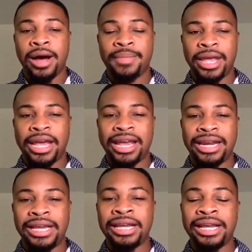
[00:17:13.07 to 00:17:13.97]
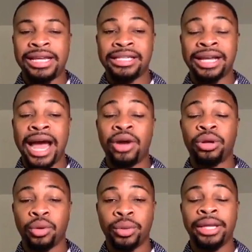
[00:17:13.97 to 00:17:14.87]
And he's a guy who
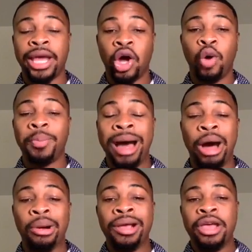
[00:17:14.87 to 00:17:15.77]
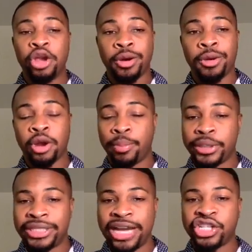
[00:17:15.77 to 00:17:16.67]
could really help out your
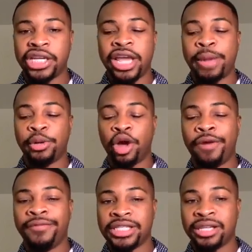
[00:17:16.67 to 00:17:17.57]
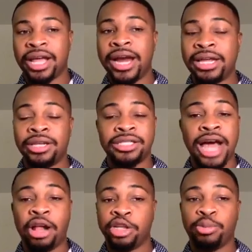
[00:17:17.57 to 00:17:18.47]
protection game on the offensive line. He's
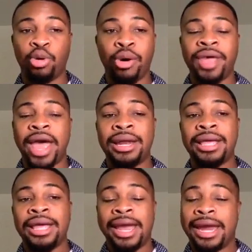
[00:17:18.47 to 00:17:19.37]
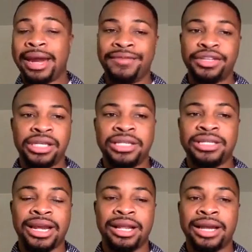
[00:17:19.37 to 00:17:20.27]
knowledgeable on that, and obviously he's
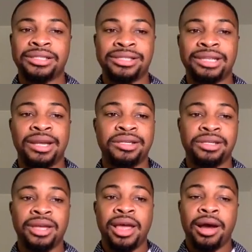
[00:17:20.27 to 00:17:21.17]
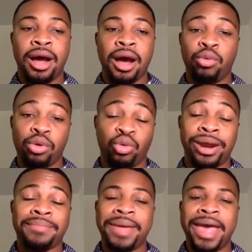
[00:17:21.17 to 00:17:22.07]
had a lot of success with
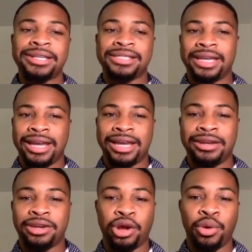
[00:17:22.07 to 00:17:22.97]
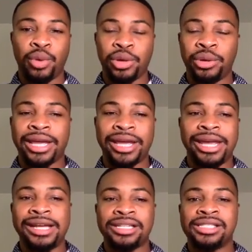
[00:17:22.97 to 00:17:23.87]
running backs. And when you look at
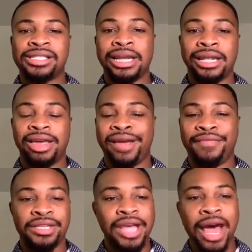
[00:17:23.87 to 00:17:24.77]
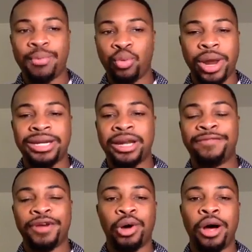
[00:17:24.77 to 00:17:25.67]
Kansas City, they have the top-ranked
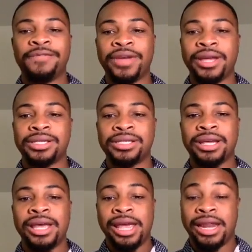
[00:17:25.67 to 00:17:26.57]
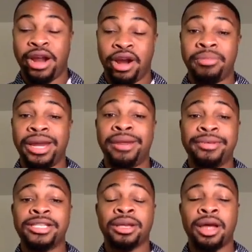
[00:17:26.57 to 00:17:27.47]
NFL offense, and Eric Bieniemy
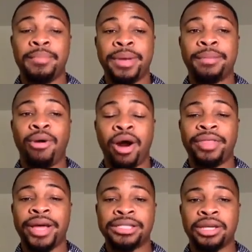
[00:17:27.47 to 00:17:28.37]
is a big part of that.